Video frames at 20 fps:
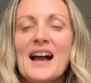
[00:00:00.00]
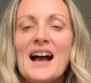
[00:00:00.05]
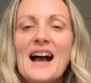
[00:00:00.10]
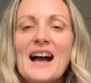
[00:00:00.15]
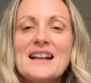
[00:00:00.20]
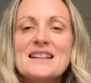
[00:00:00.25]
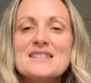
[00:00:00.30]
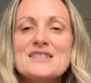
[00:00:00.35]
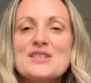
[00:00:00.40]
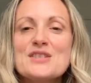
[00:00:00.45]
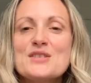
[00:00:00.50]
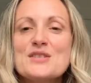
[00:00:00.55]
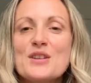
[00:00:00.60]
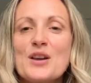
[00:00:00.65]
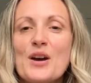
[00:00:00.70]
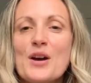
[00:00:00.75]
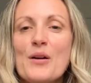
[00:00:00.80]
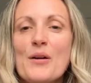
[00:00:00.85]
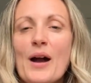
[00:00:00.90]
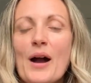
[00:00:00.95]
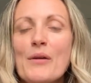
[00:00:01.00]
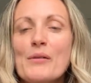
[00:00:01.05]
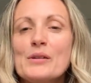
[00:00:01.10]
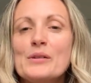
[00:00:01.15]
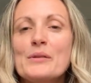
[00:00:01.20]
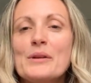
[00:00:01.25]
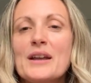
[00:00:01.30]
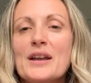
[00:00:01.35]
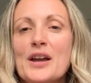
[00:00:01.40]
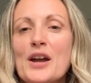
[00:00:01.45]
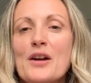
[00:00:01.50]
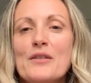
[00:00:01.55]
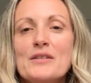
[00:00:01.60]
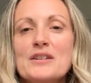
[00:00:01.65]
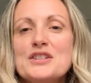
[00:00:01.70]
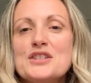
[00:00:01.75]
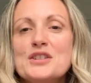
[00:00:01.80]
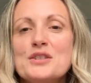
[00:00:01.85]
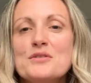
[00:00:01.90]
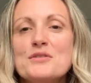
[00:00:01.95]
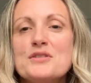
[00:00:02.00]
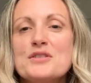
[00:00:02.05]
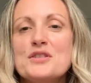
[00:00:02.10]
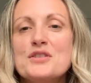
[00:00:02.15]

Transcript: And so I want to encourage you